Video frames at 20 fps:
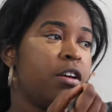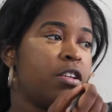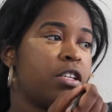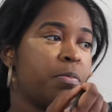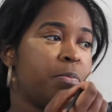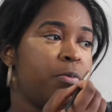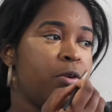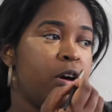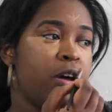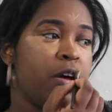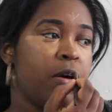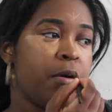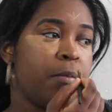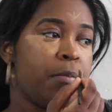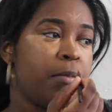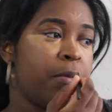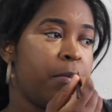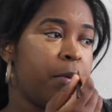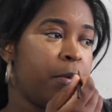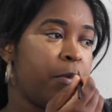I just put
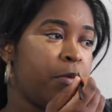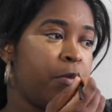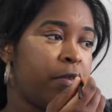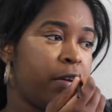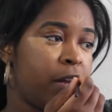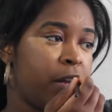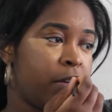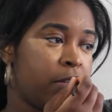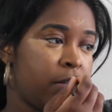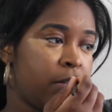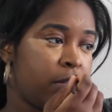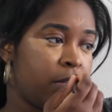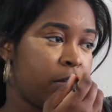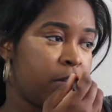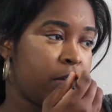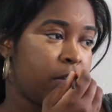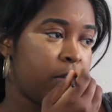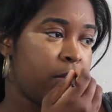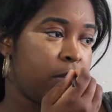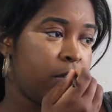a bit more of a lighter shade